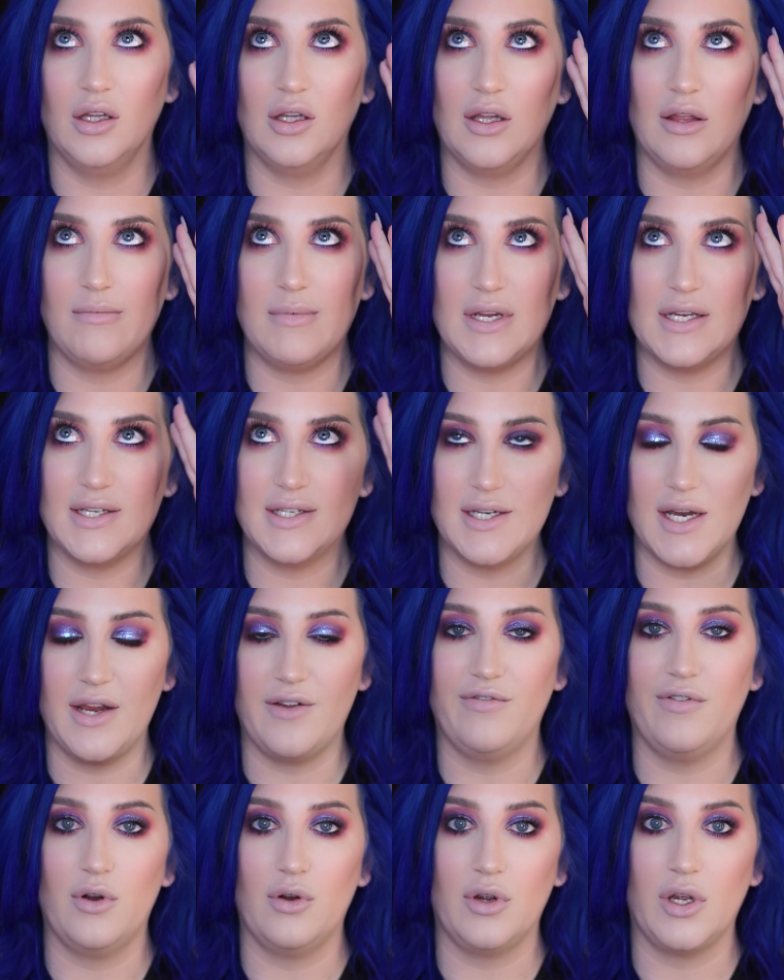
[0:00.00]
Let me
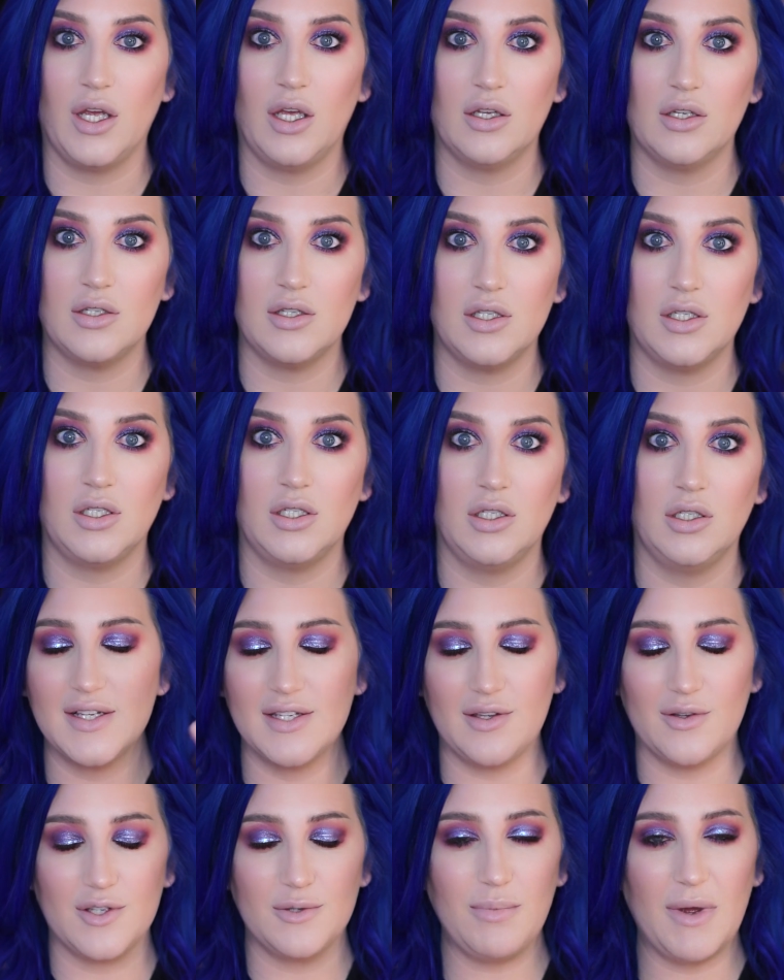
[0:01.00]
stay focused.
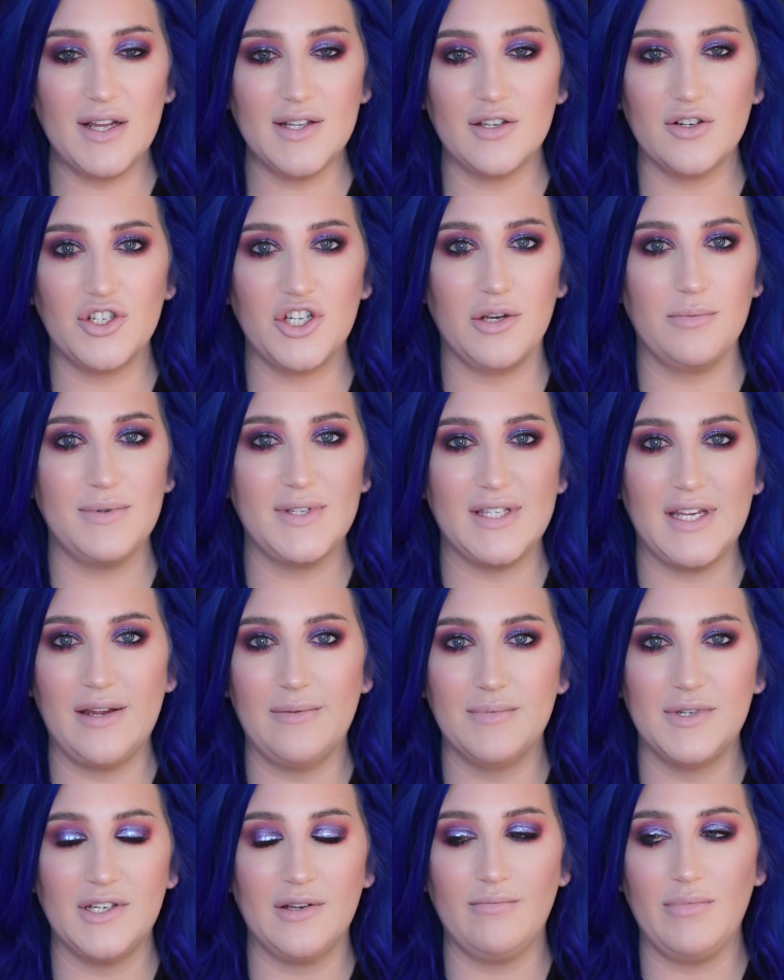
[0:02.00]
So sponsorships
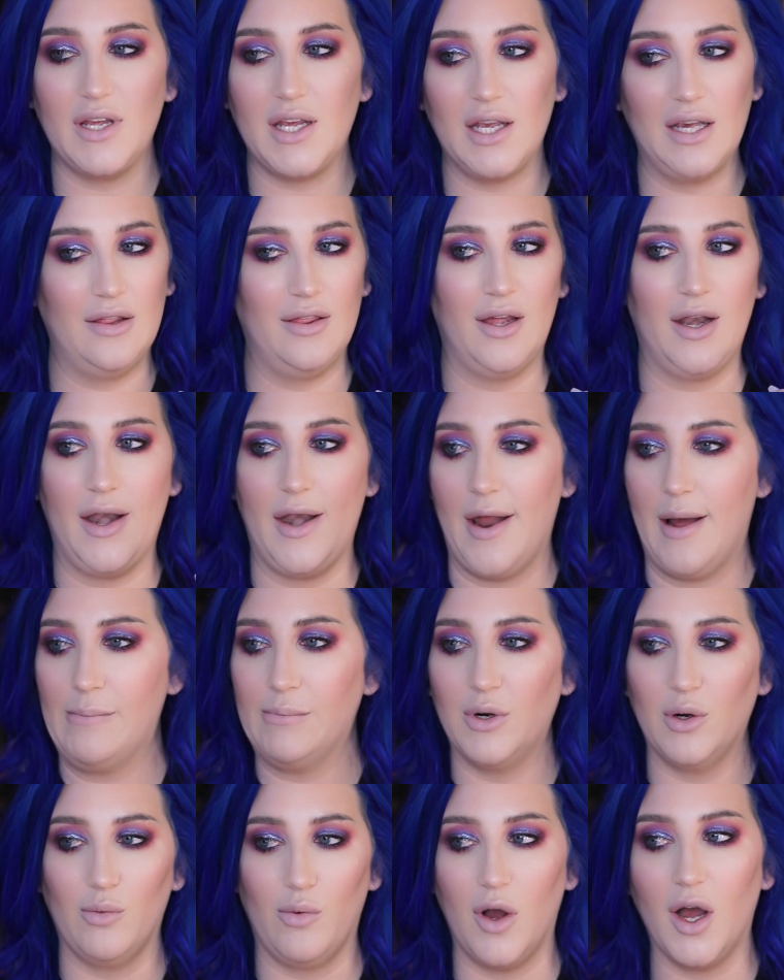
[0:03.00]
seem to be the
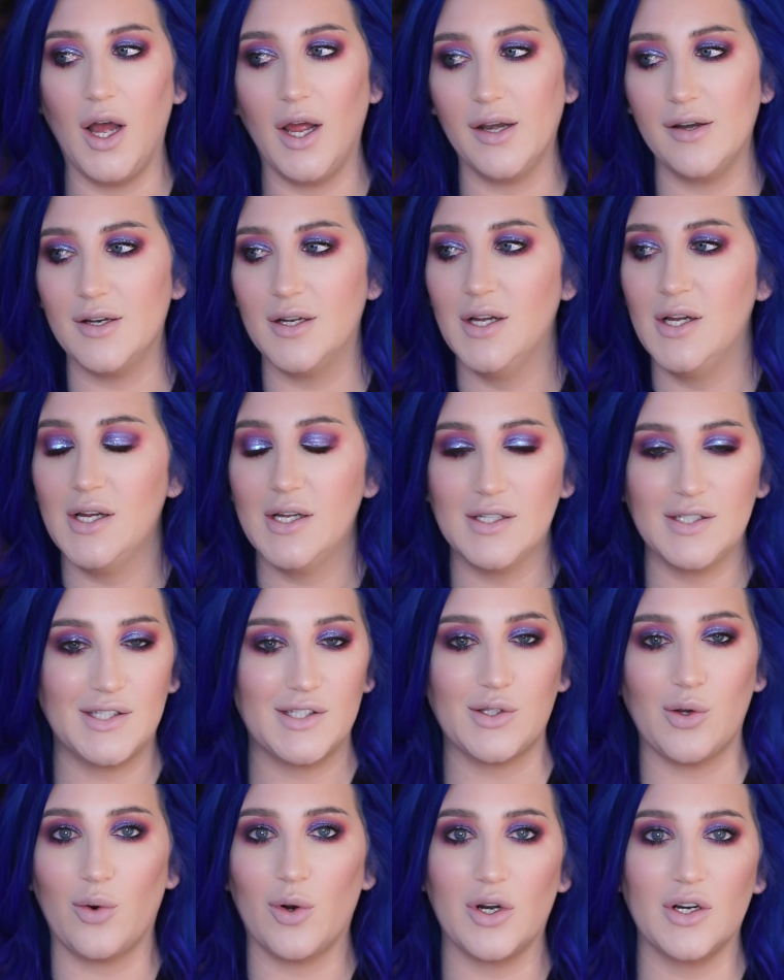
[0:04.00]
number one
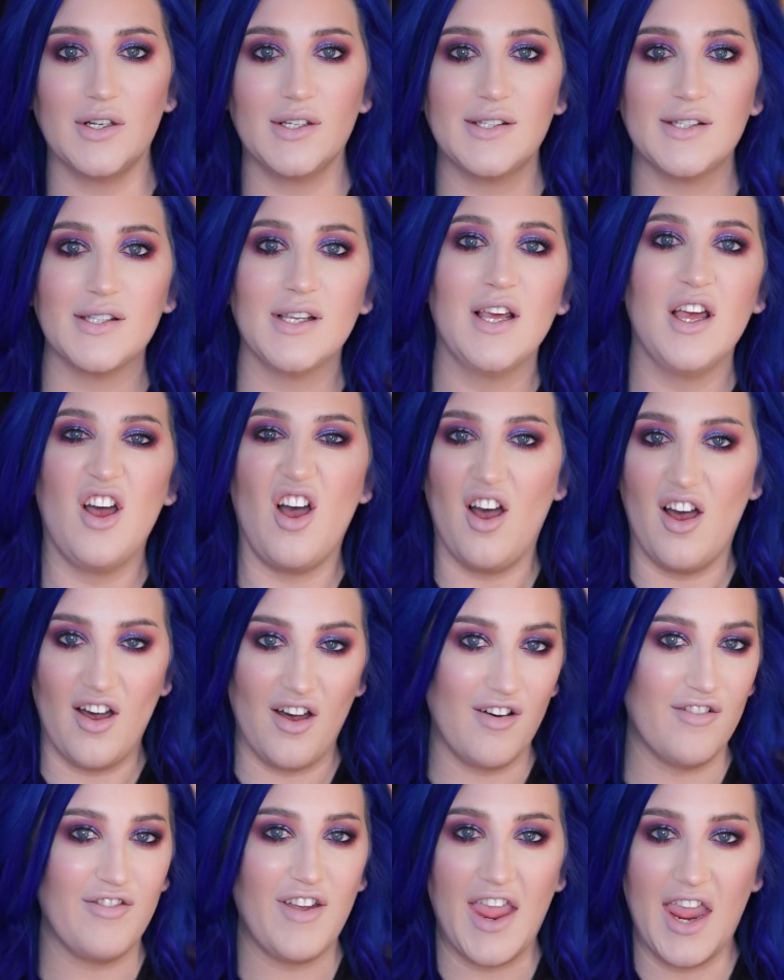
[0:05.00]
source
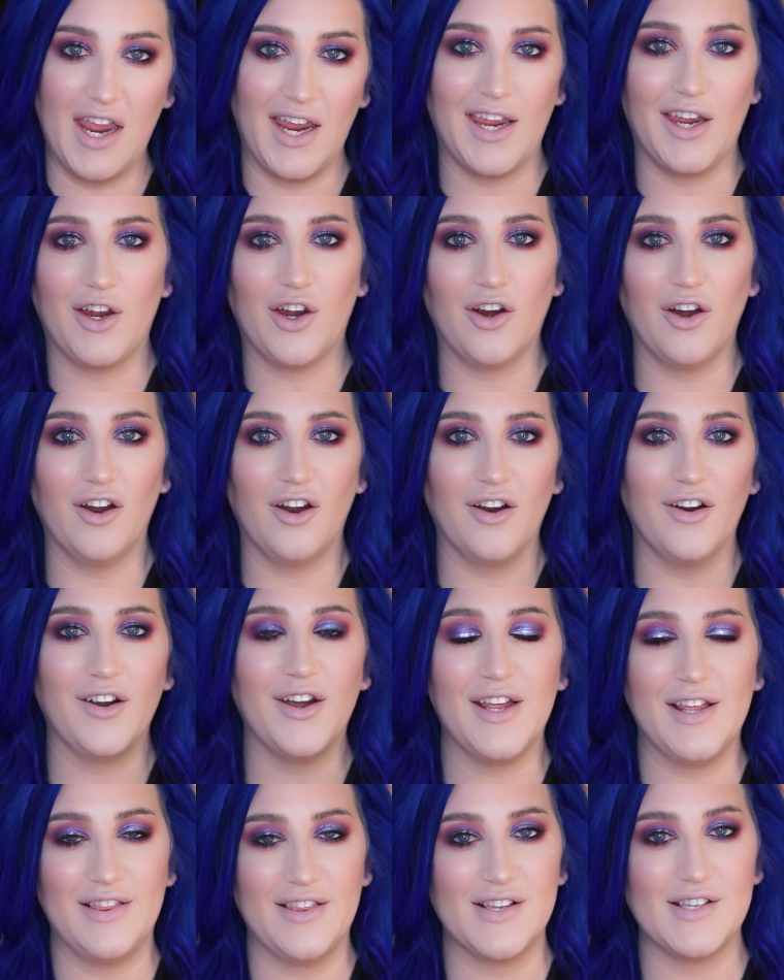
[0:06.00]
of anger
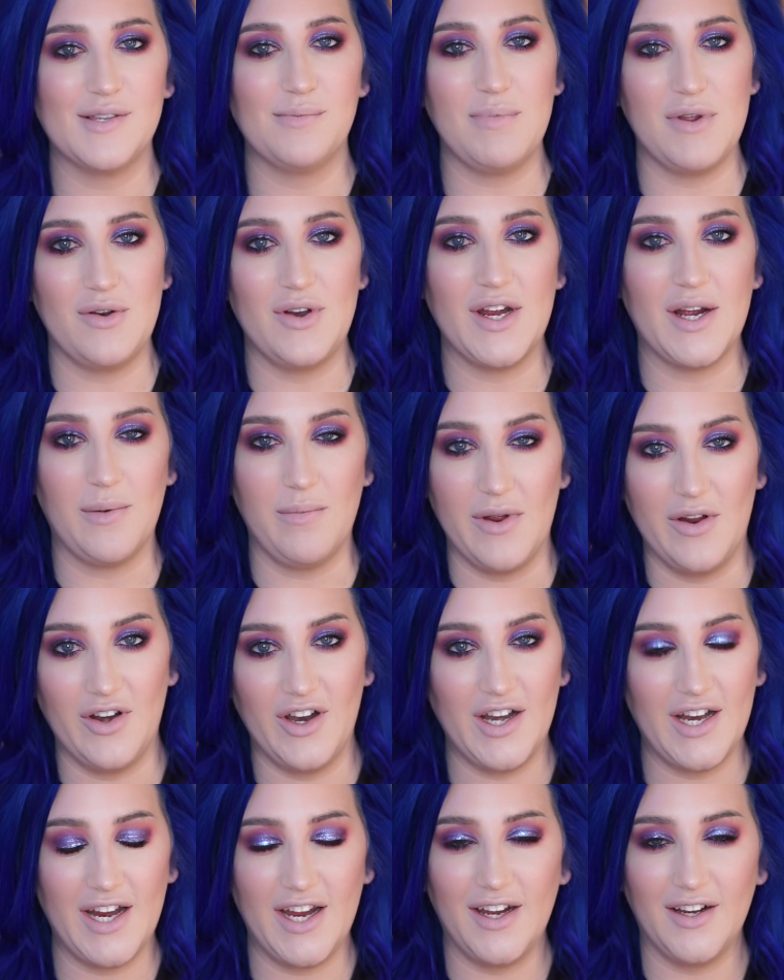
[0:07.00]
in this beauty
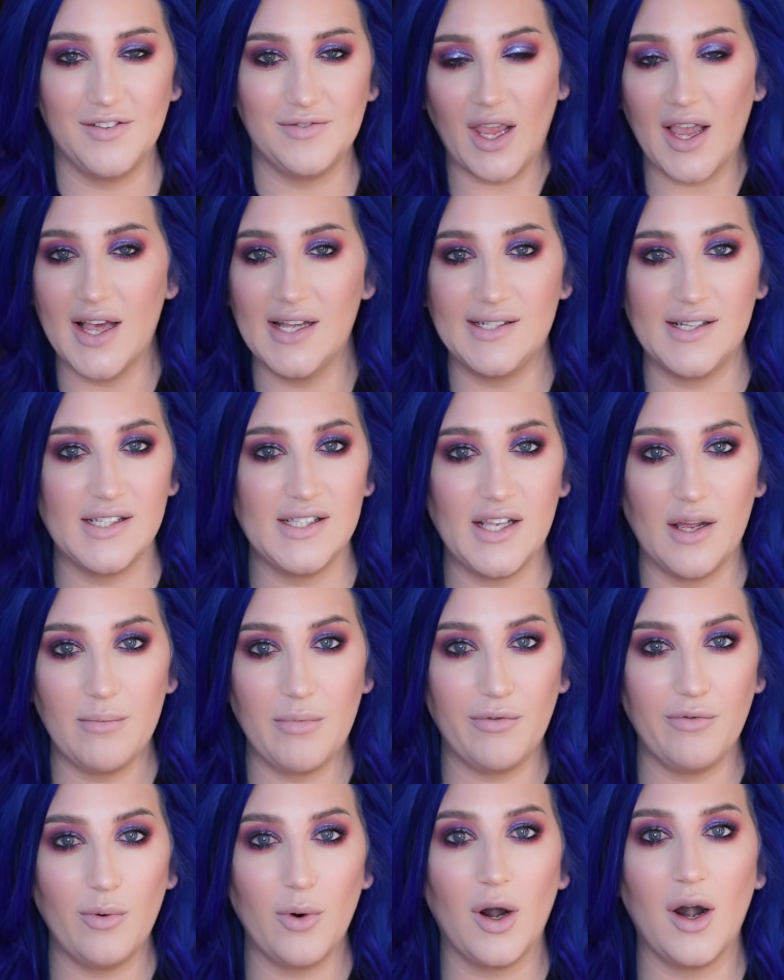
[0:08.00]
community. As I said
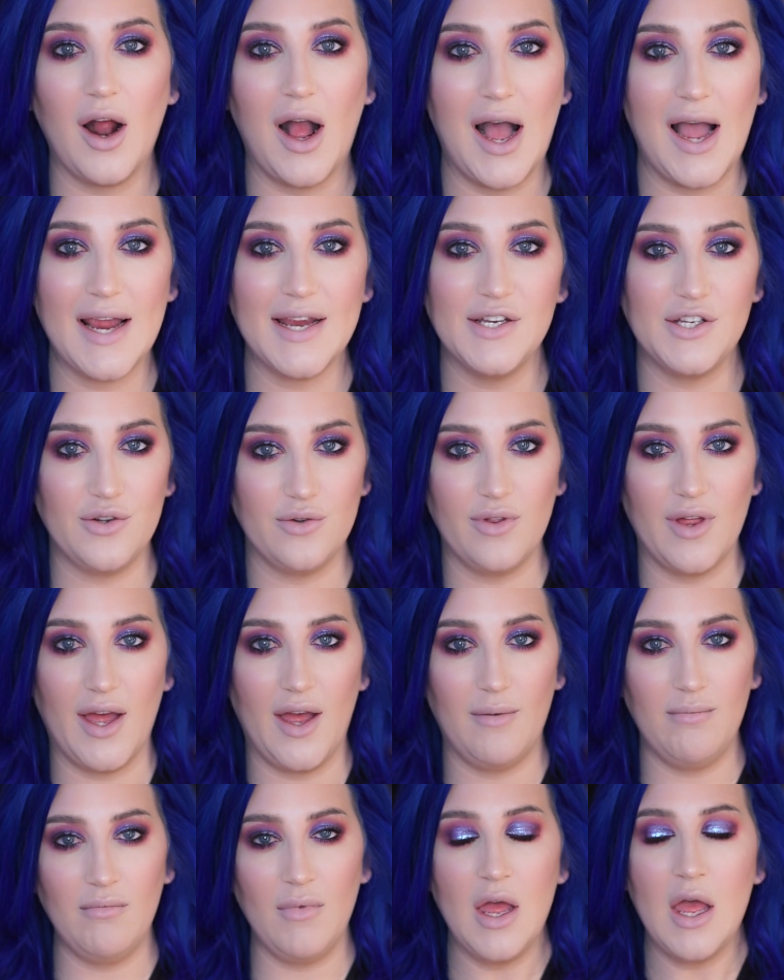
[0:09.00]
before, I do
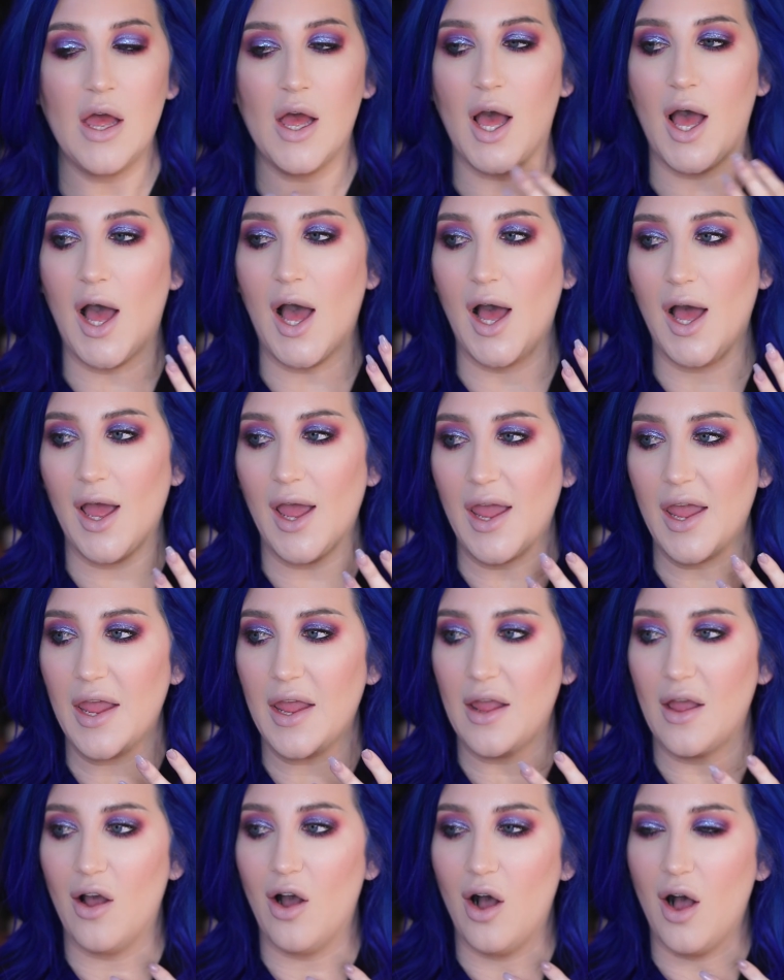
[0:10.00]
them.
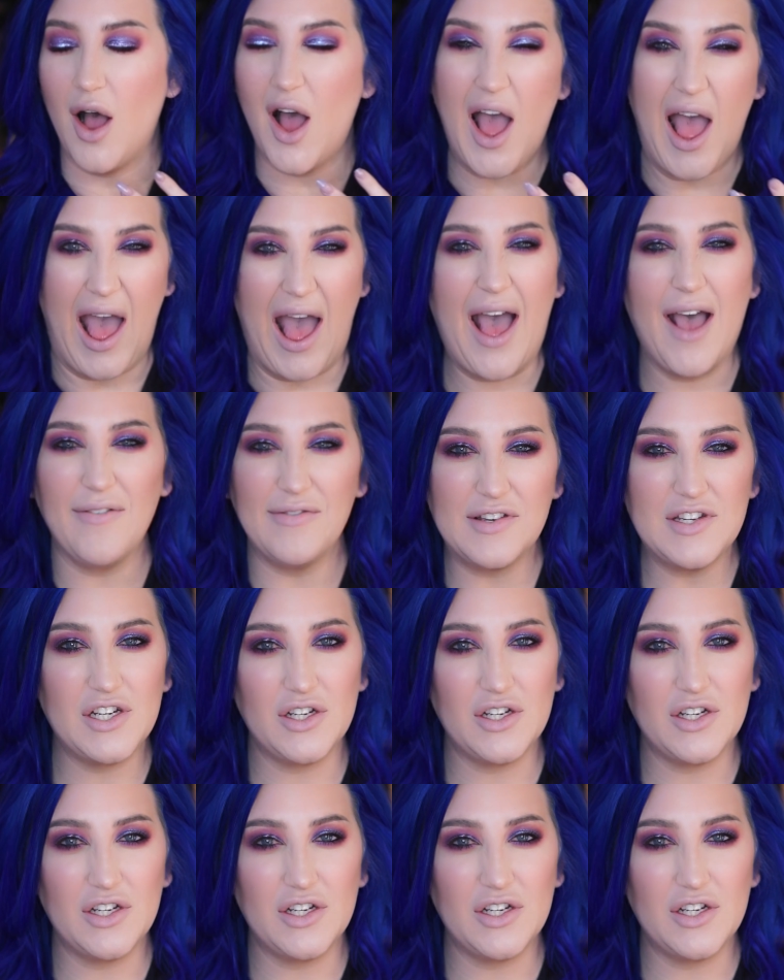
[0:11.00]
I have